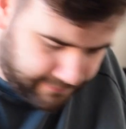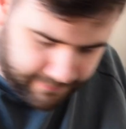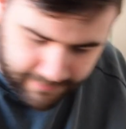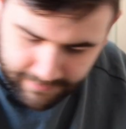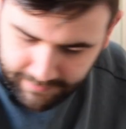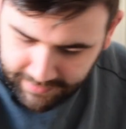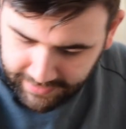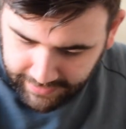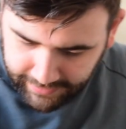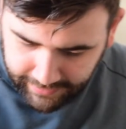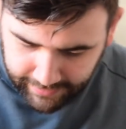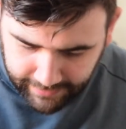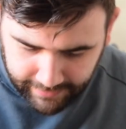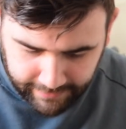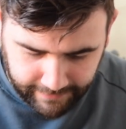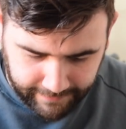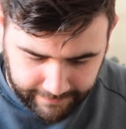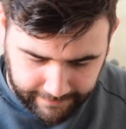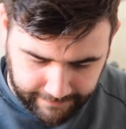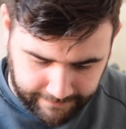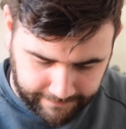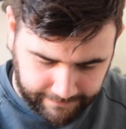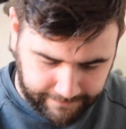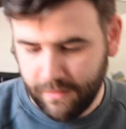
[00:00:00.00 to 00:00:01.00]
from here.
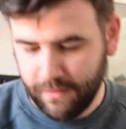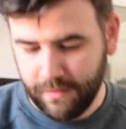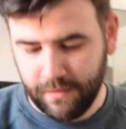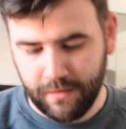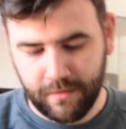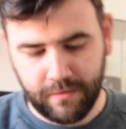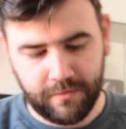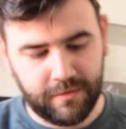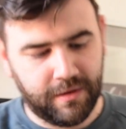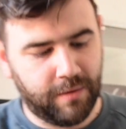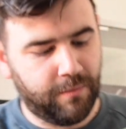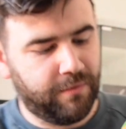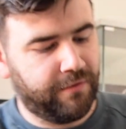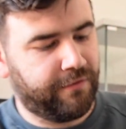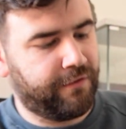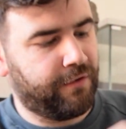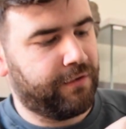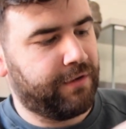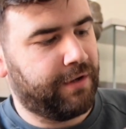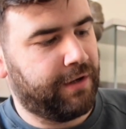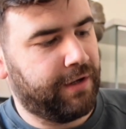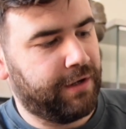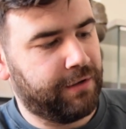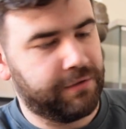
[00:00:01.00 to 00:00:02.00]
Then we've
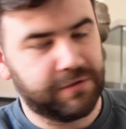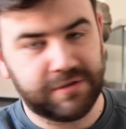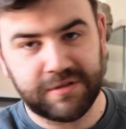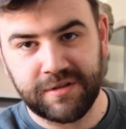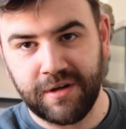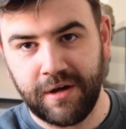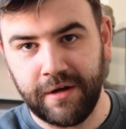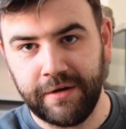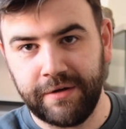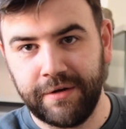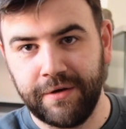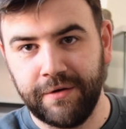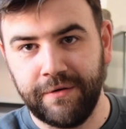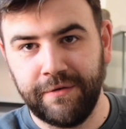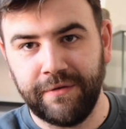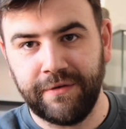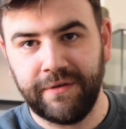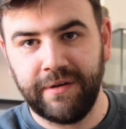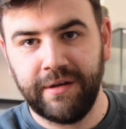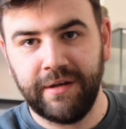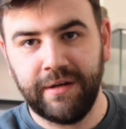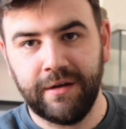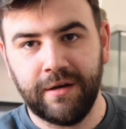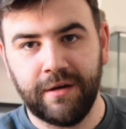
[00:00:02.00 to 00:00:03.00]
got the little side
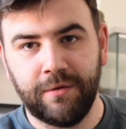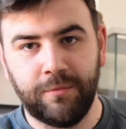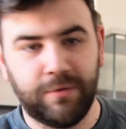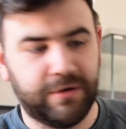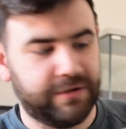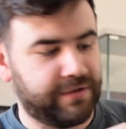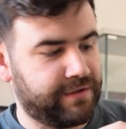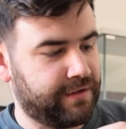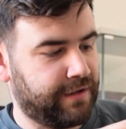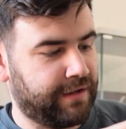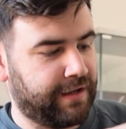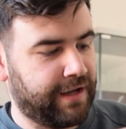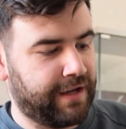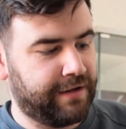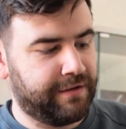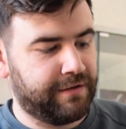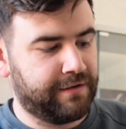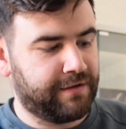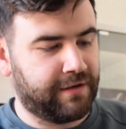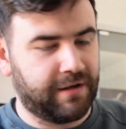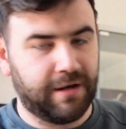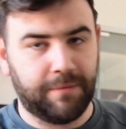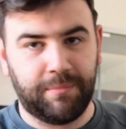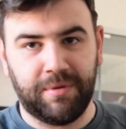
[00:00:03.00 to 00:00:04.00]
guns here, which again
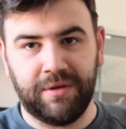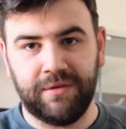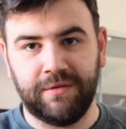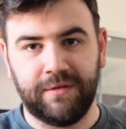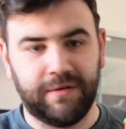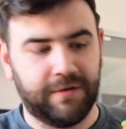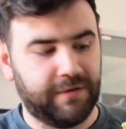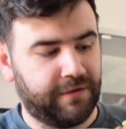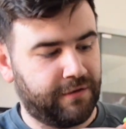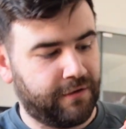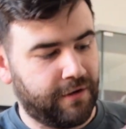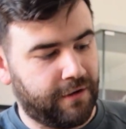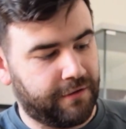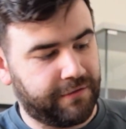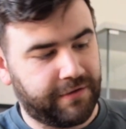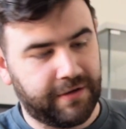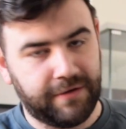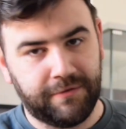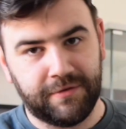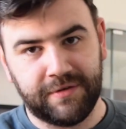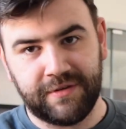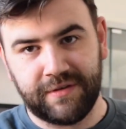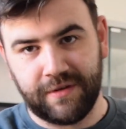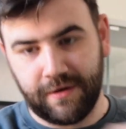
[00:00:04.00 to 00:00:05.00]
just clip into the slots
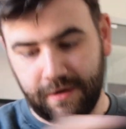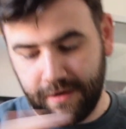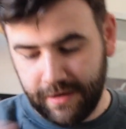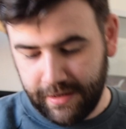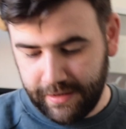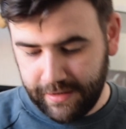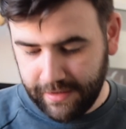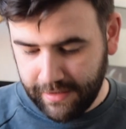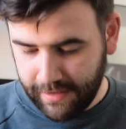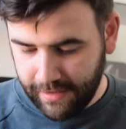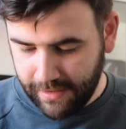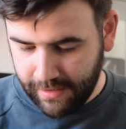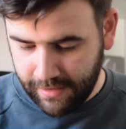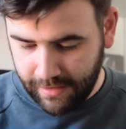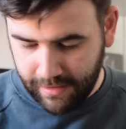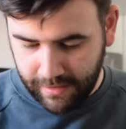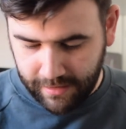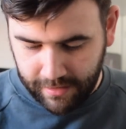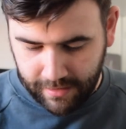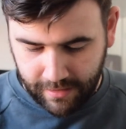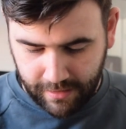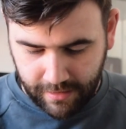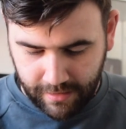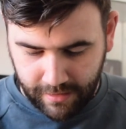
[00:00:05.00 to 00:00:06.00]
either side.
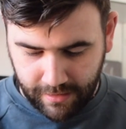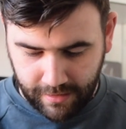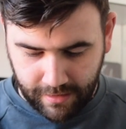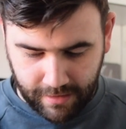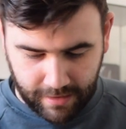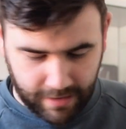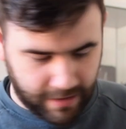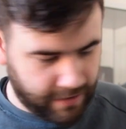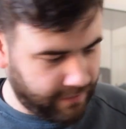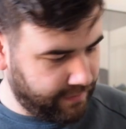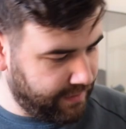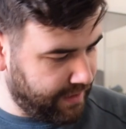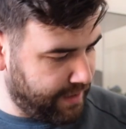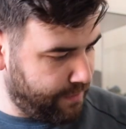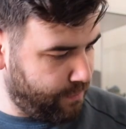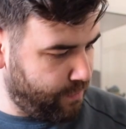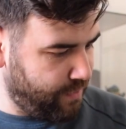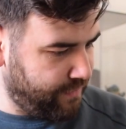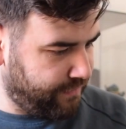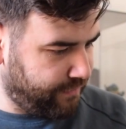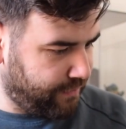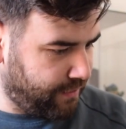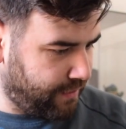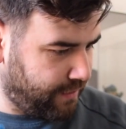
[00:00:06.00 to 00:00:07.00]
And then
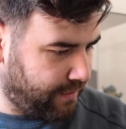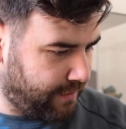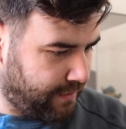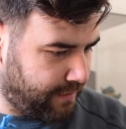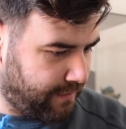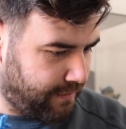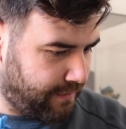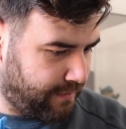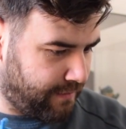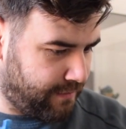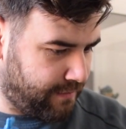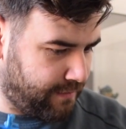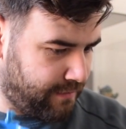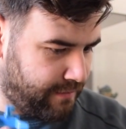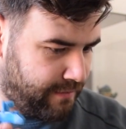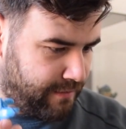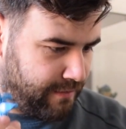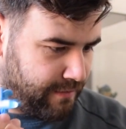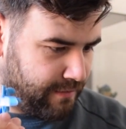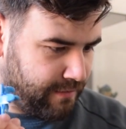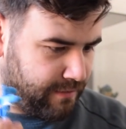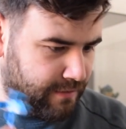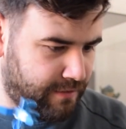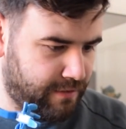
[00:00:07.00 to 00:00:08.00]
we've got
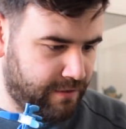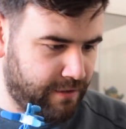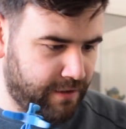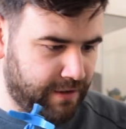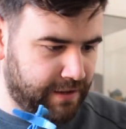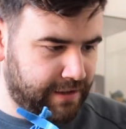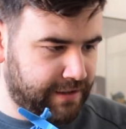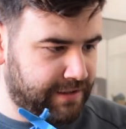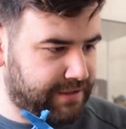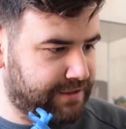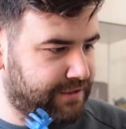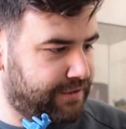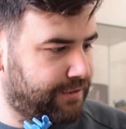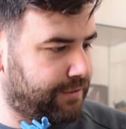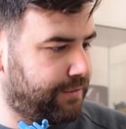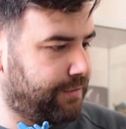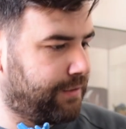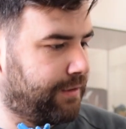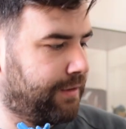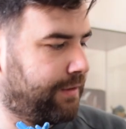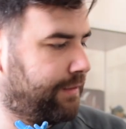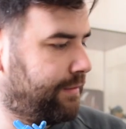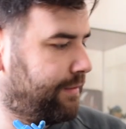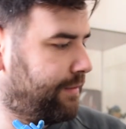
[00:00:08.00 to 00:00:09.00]
these two
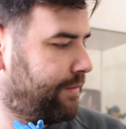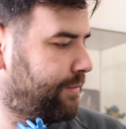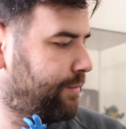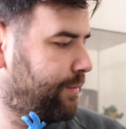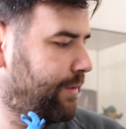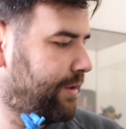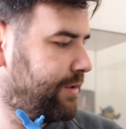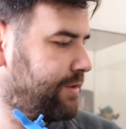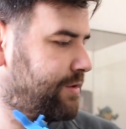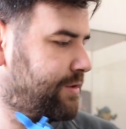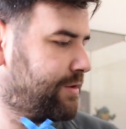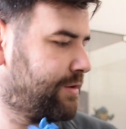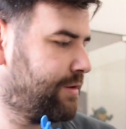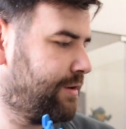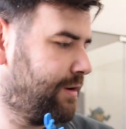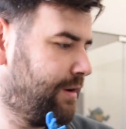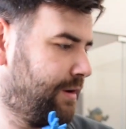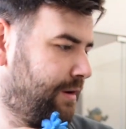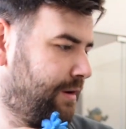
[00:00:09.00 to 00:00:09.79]
guns, which,